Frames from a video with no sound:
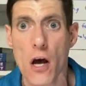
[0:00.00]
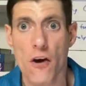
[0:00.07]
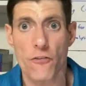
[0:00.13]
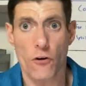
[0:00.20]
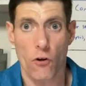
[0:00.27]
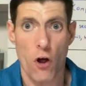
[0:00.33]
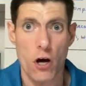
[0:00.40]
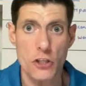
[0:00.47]

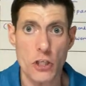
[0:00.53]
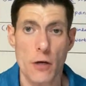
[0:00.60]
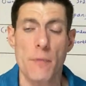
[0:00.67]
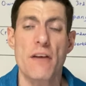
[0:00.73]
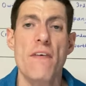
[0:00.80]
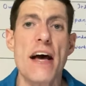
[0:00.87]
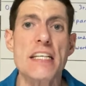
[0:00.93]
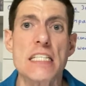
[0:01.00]
for long-term
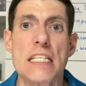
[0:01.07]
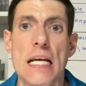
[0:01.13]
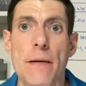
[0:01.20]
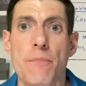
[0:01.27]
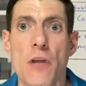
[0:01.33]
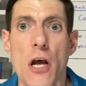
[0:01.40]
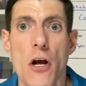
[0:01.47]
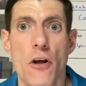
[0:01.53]

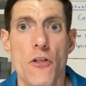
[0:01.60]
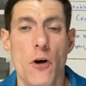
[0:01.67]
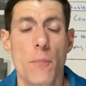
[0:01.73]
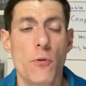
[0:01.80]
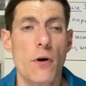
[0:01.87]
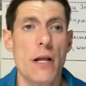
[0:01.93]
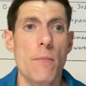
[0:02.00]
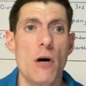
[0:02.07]
investing, they're
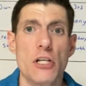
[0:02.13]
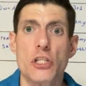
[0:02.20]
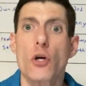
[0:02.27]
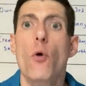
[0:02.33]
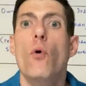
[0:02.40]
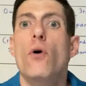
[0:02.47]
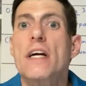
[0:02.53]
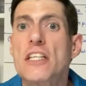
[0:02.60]
pretty much
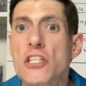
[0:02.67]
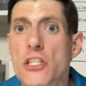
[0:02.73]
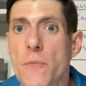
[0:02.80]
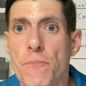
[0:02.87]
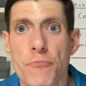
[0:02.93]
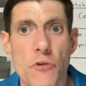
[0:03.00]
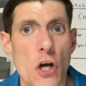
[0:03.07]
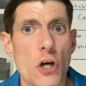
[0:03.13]
coins,
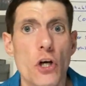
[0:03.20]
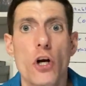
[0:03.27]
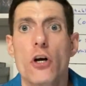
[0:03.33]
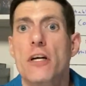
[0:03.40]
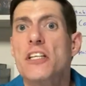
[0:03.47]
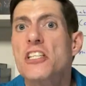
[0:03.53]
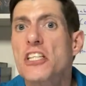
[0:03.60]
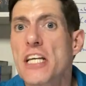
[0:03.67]

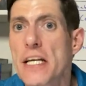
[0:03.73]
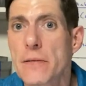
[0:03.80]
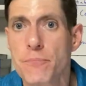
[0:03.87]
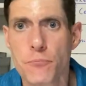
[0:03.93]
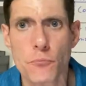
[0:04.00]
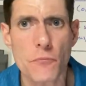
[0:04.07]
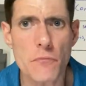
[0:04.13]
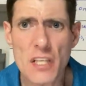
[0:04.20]
currency,